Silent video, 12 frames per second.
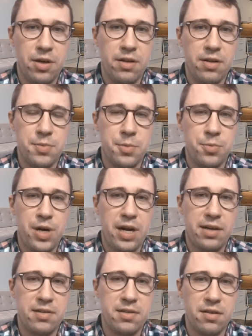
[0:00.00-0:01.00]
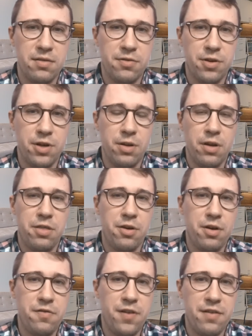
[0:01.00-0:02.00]
that's been practicing for nearly
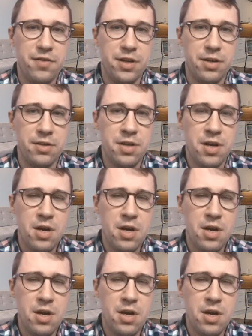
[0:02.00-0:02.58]
35 years.